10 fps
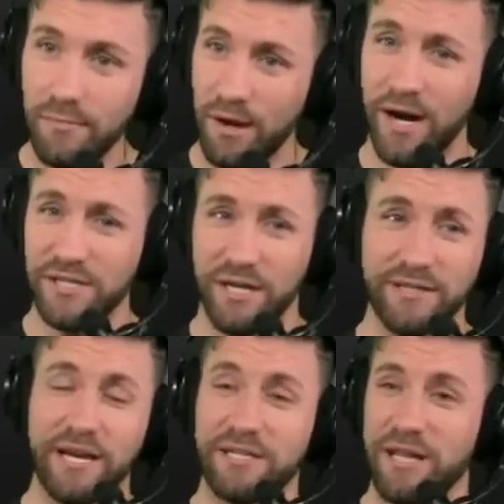Honestly, that
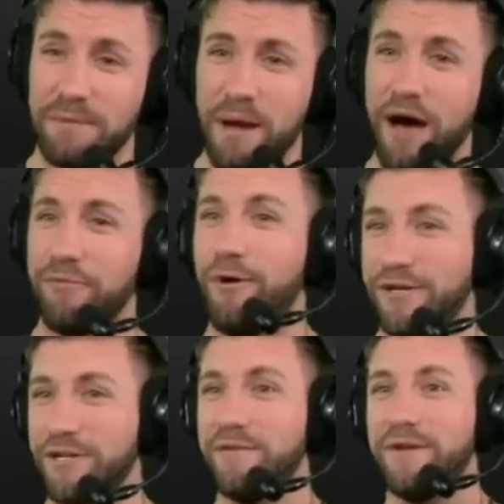tastes like mouthwash.
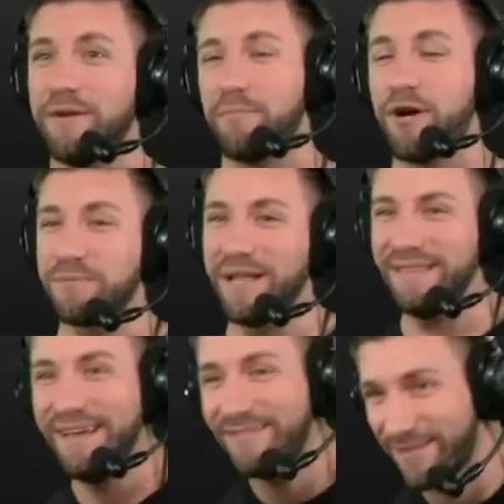I don't even need to brush my
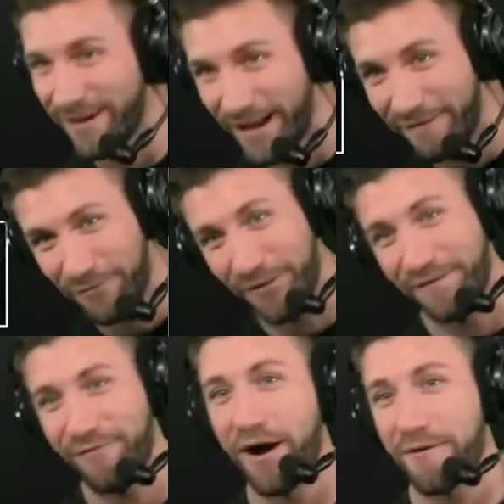teeth tonight after all
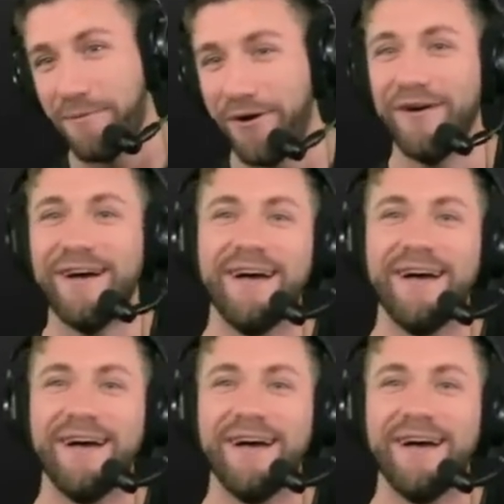that fireball.